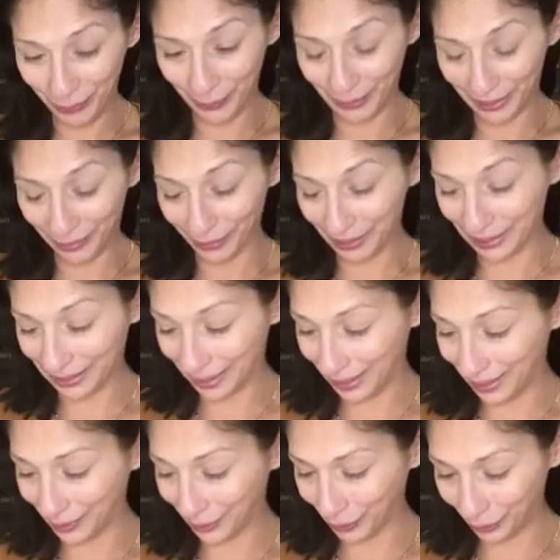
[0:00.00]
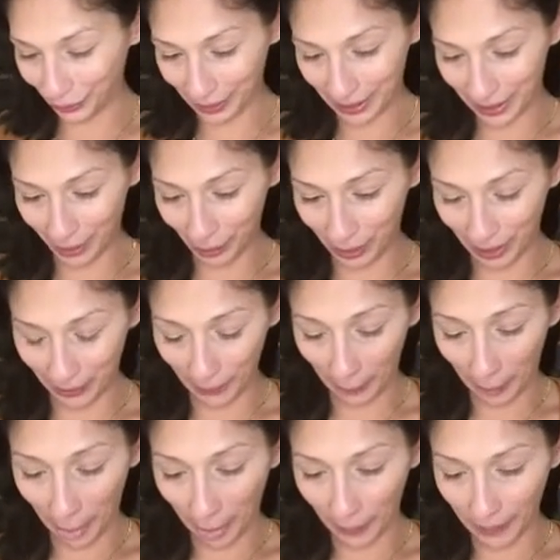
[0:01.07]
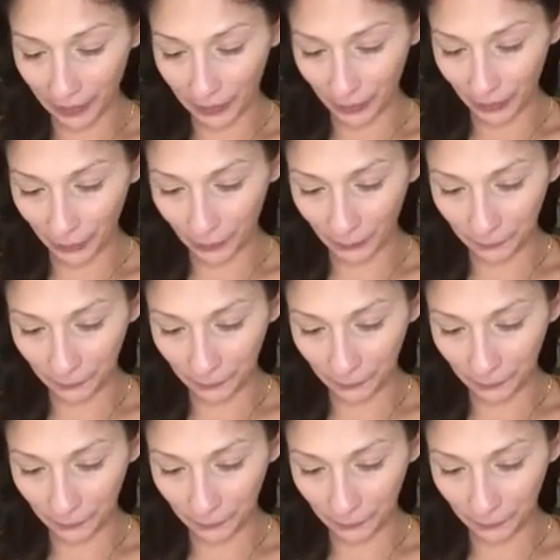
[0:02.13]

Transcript: I was saying the whole time. Wow, that's so cool.